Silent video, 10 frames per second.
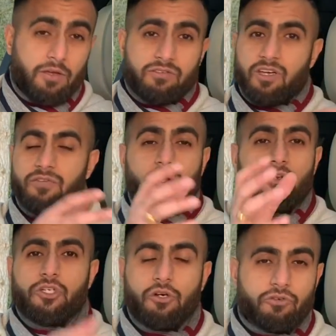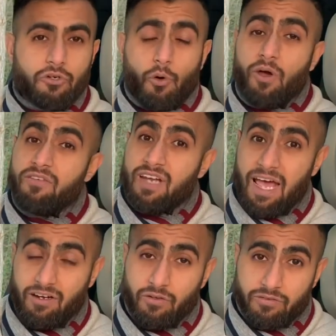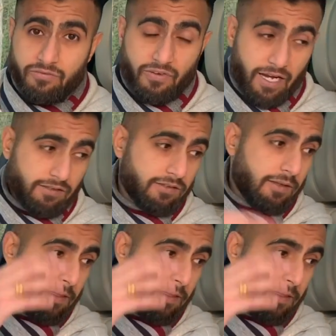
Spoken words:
So if you've got children or even adults, in fact,